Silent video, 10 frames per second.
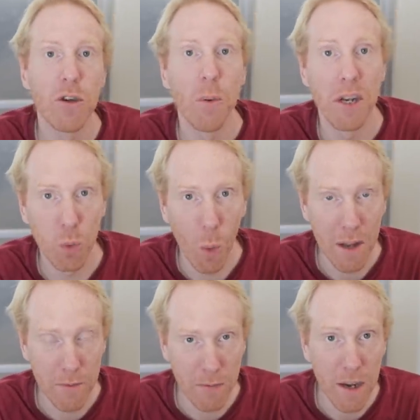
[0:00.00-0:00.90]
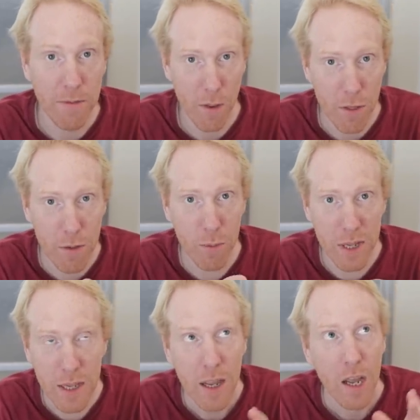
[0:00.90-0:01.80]

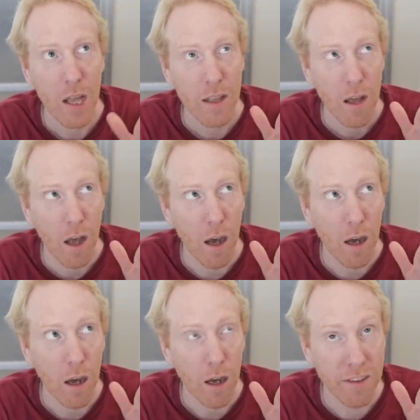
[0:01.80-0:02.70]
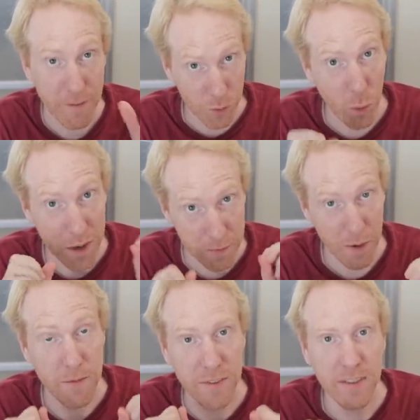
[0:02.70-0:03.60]

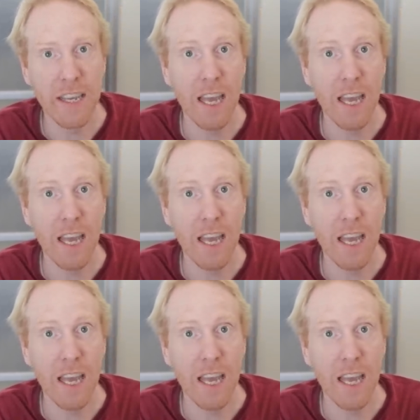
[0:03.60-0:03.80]
QHY-5-3715C